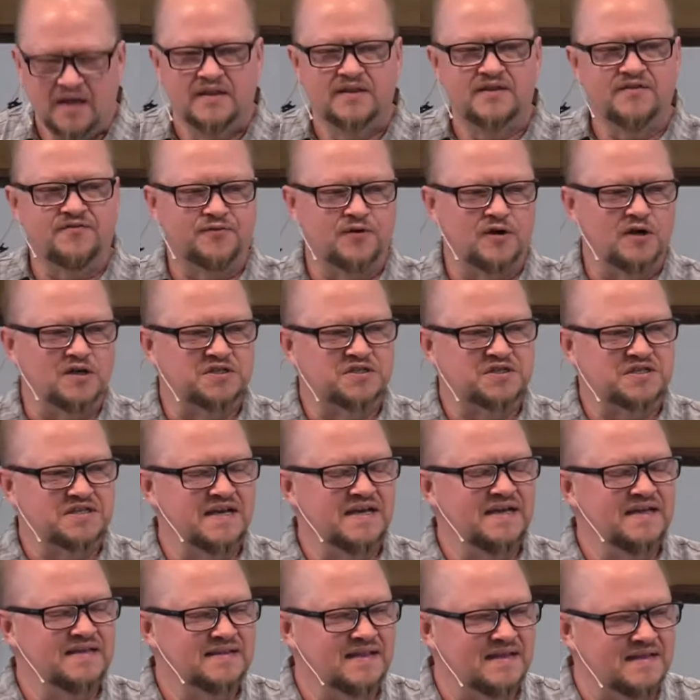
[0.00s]
The first
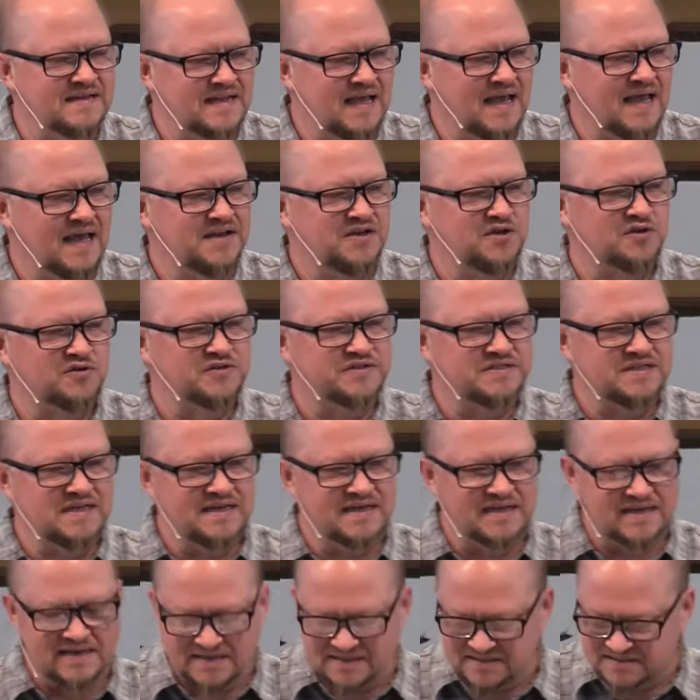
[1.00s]
thing that Daniel
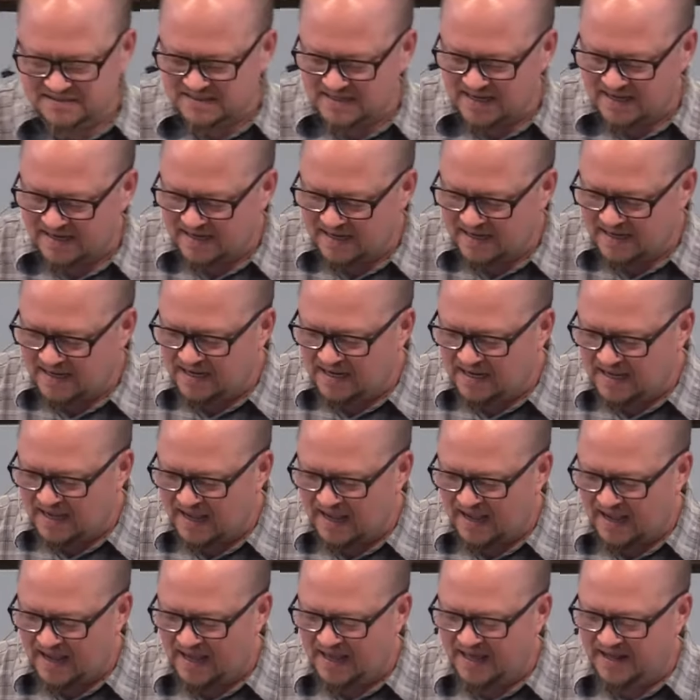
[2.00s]
did is that he
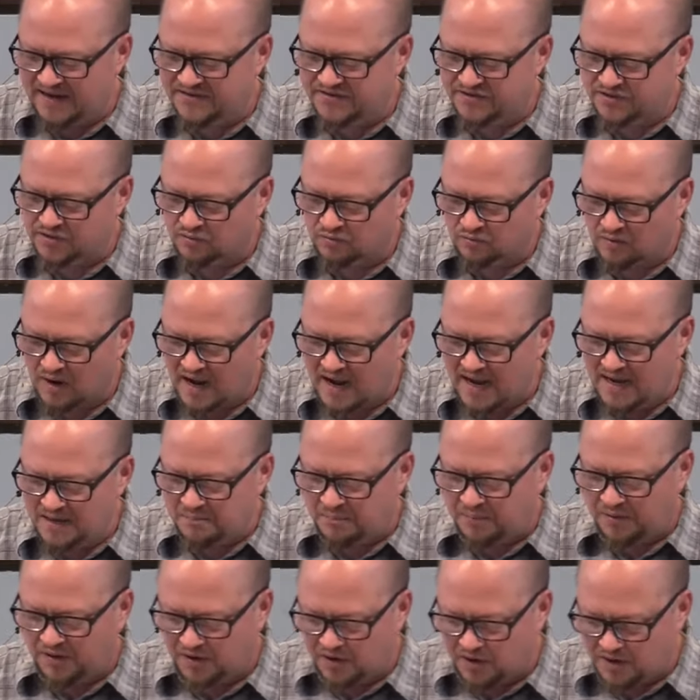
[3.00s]
had the right
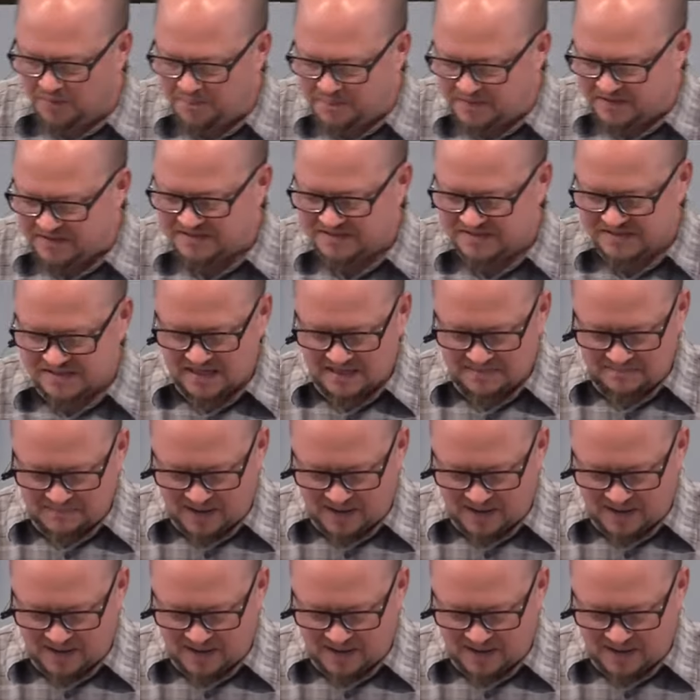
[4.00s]
purpose in